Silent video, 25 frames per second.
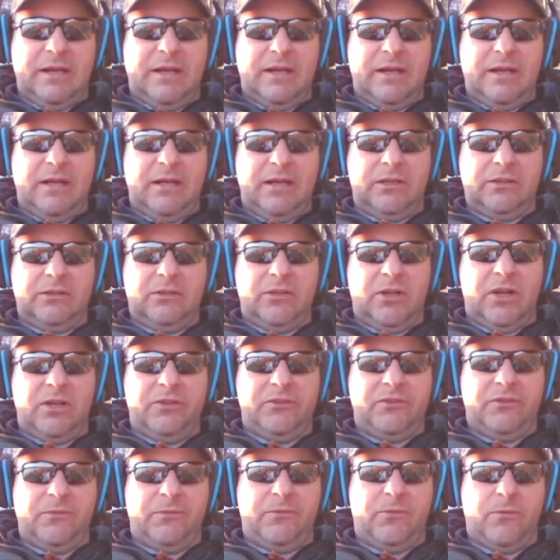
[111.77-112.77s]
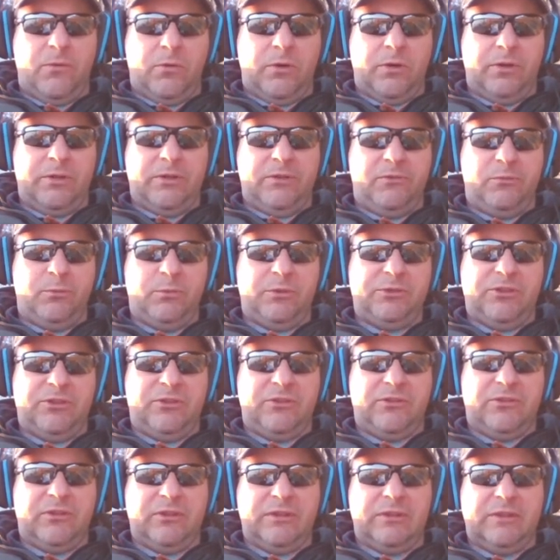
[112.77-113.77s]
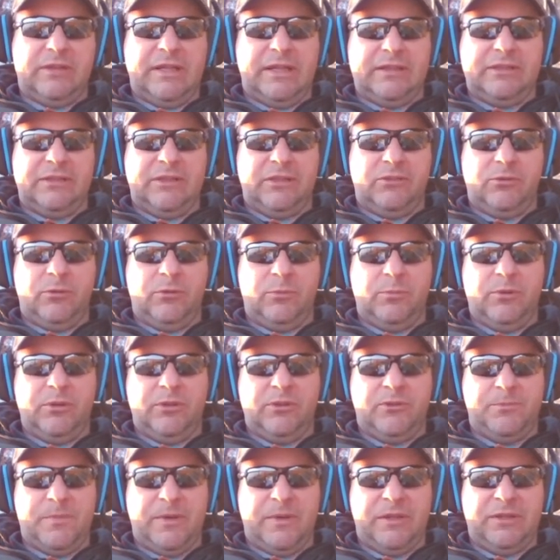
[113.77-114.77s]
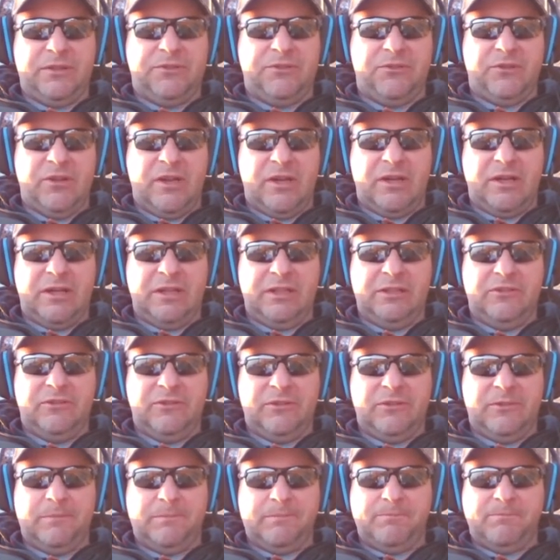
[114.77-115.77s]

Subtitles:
loss of forests, which has led to numerous mudslides,